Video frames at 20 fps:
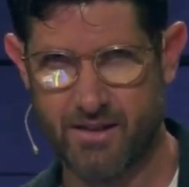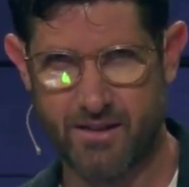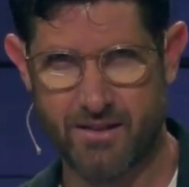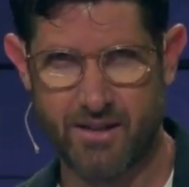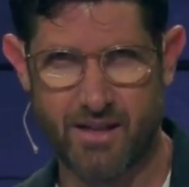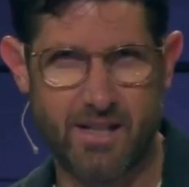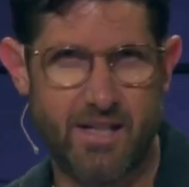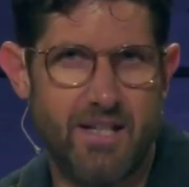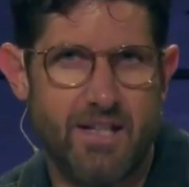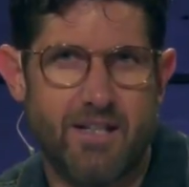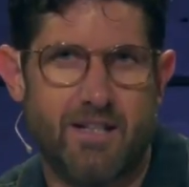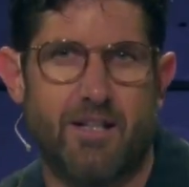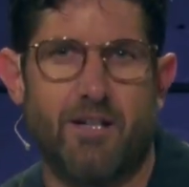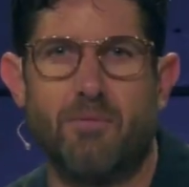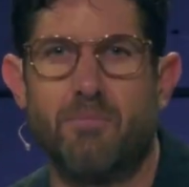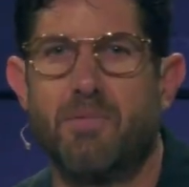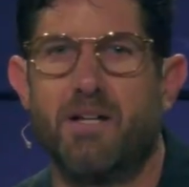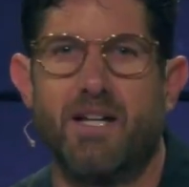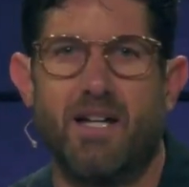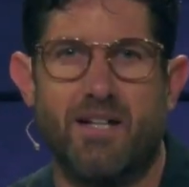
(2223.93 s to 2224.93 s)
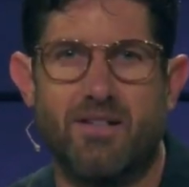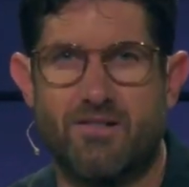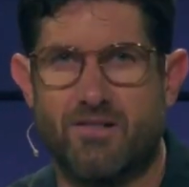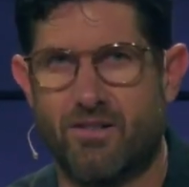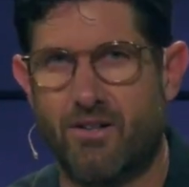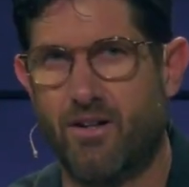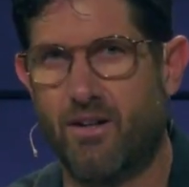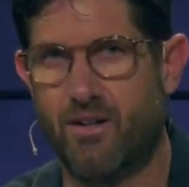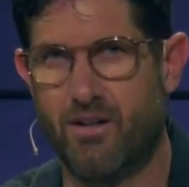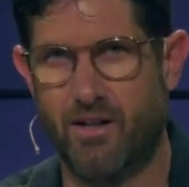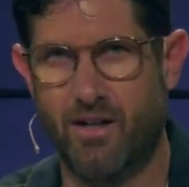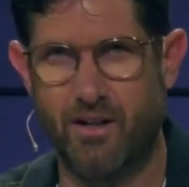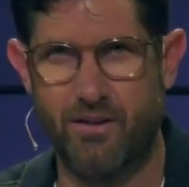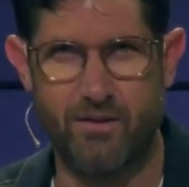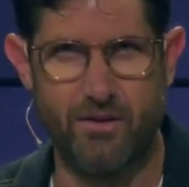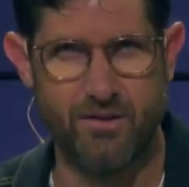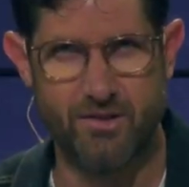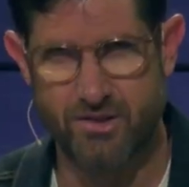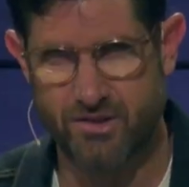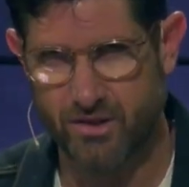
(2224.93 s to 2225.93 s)
that he commands all
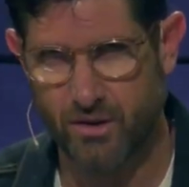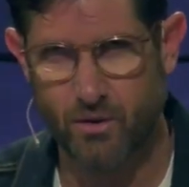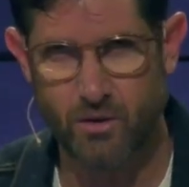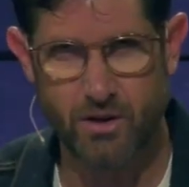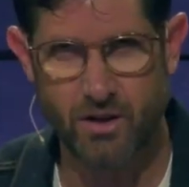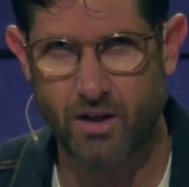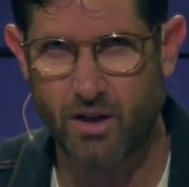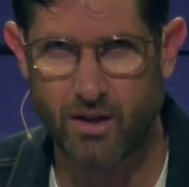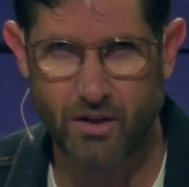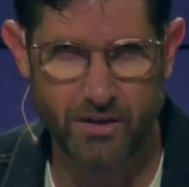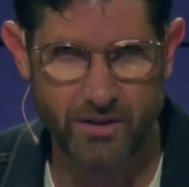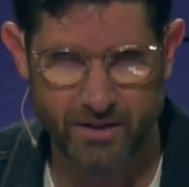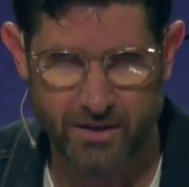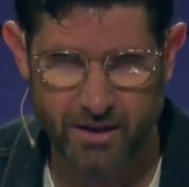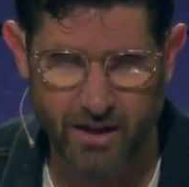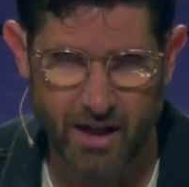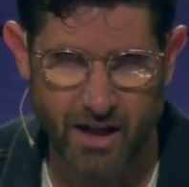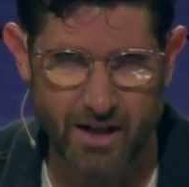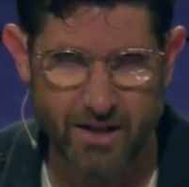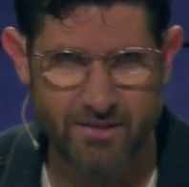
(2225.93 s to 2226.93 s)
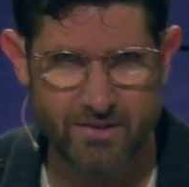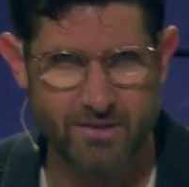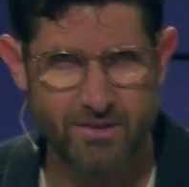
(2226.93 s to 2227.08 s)
other so-called gods.